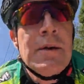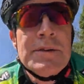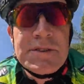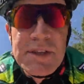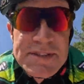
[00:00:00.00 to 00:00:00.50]

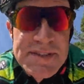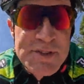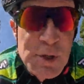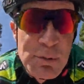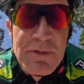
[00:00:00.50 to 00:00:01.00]
So this is
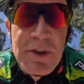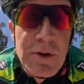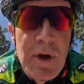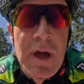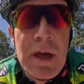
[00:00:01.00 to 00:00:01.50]

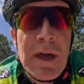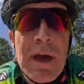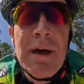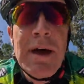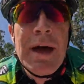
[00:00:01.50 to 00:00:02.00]
Superview,
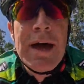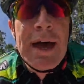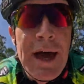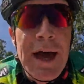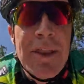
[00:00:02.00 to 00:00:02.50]

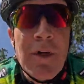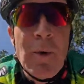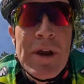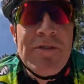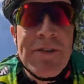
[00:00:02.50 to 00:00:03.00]
and the
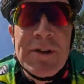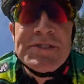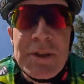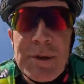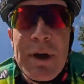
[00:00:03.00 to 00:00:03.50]
wind
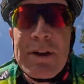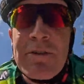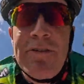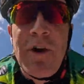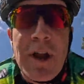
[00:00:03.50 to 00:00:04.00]
filter on the
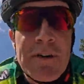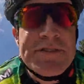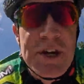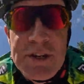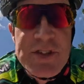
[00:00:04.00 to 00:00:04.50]
microphone I've
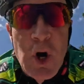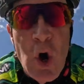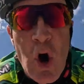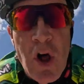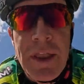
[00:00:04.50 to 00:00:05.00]
turned to
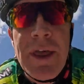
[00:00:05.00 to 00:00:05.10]
on.